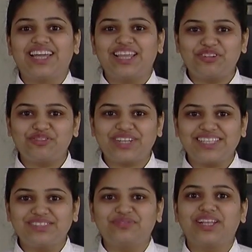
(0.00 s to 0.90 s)
Hello
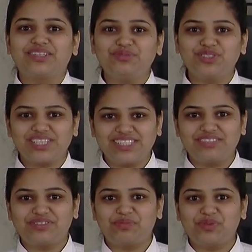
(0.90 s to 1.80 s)
friends, welcome to
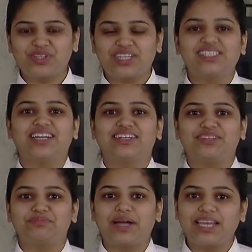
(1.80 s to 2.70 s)
Sanjeev Kapoor Khazana.
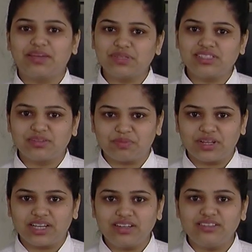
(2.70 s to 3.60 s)
My name is
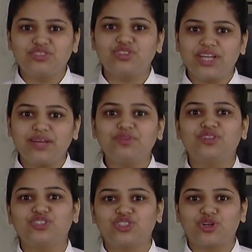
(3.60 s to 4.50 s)
Deepika. Today I'm
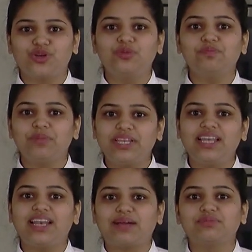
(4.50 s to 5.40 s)
going to show you
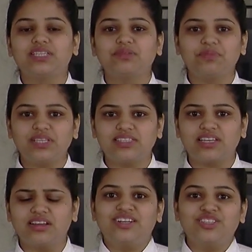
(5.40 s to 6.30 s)
mini lamb Seekh
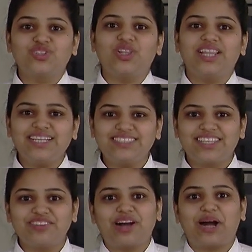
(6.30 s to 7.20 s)
pizza. So let's
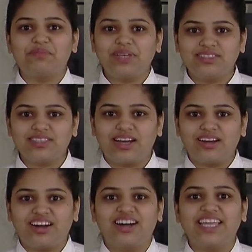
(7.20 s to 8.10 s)
give our pizza
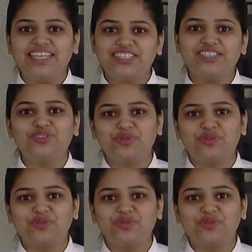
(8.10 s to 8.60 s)
a Indian